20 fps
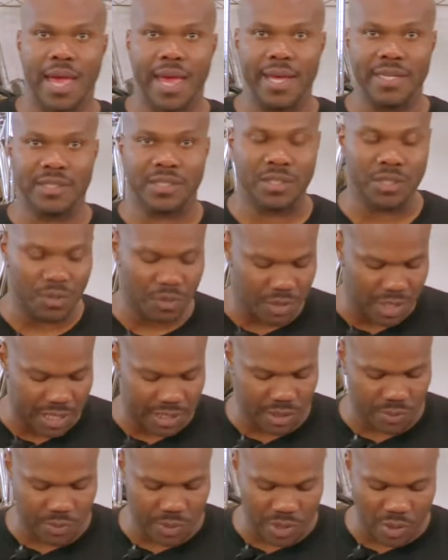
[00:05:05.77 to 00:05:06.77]
And to
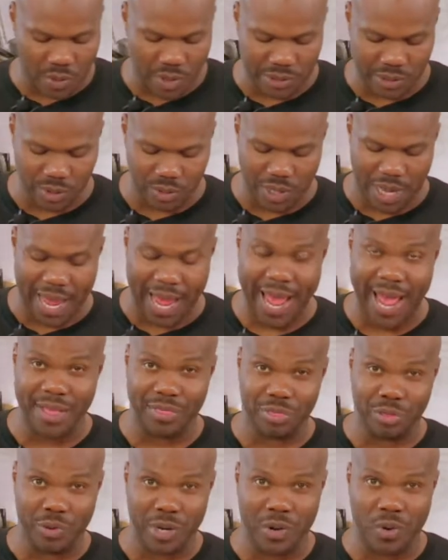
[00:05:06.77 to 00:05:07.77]
this, we're going to
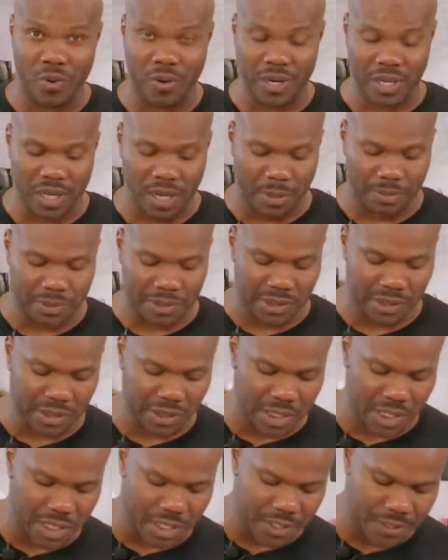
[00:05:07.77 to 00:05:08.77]
add 3/4 cups of
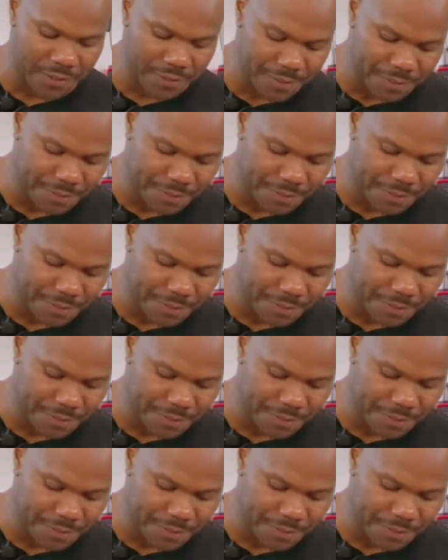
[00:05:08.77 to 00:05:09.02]
sugar